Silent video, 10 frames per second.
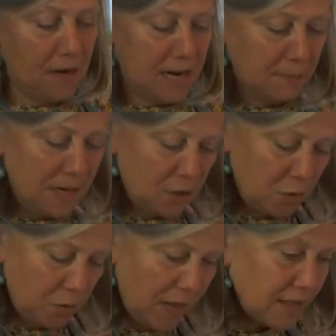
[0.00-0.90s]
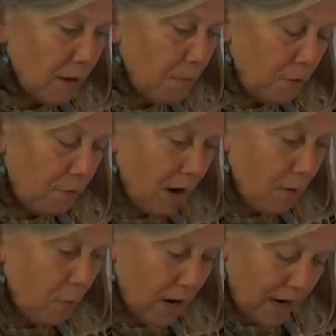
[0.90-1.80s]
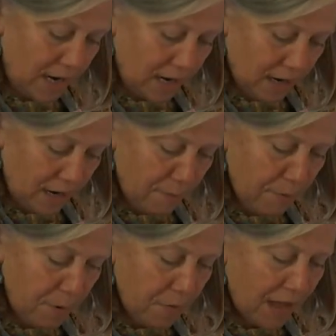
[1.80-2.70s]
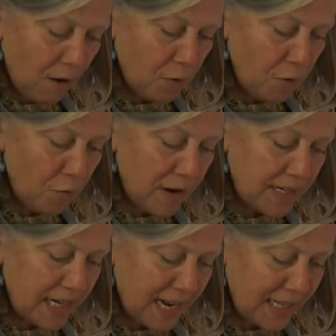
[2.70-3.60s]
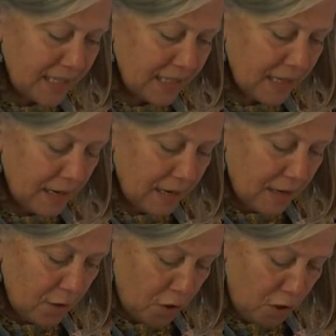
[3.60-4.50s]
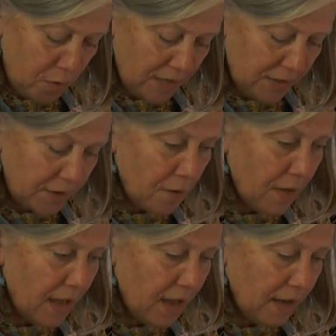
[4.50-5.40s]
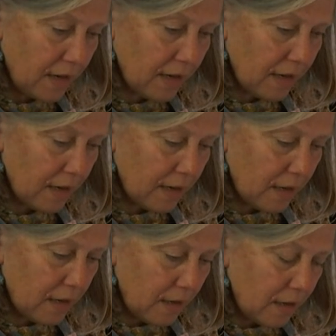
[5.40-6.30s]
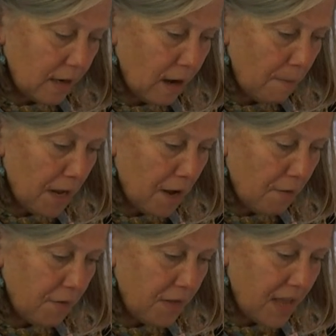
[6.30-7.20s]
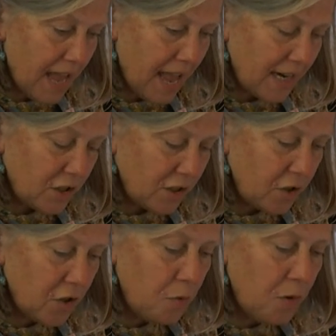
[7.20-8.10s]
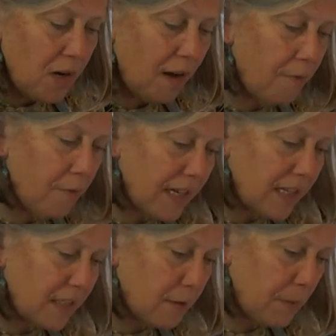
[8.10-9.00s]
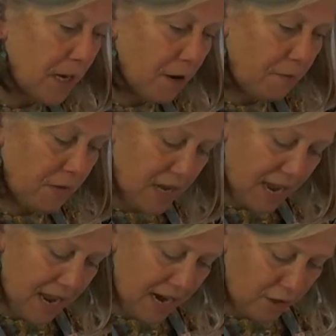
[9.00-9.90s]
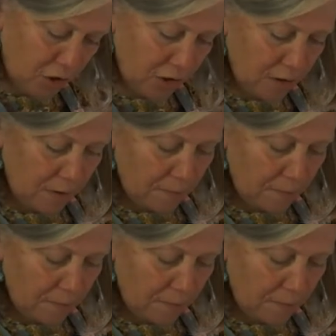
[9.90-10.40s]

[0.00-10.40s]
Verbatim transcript: Let's make sure that's up the right way. I can put that on already. Let's do it so they're coming over the edge. I do love things to be over the edge.